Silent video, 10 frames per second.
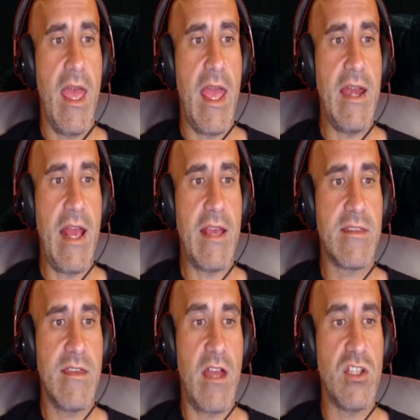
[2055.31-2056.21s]
and
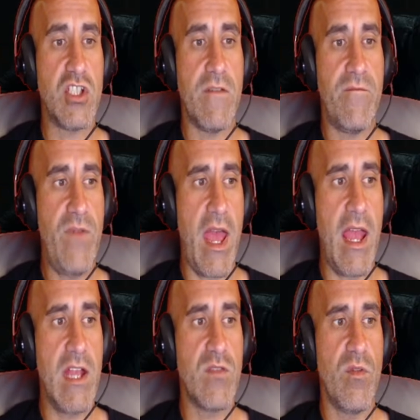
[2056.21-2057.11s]
as such,
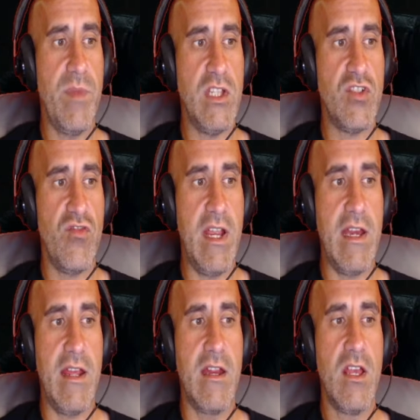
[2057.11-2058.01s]
fans will be
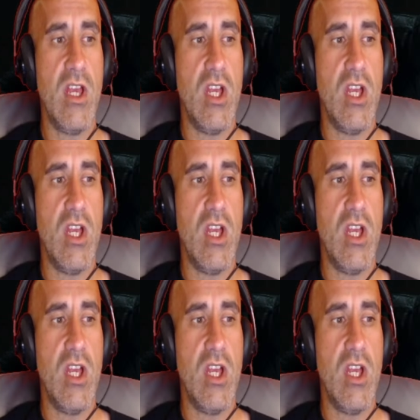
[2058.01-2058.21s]
treated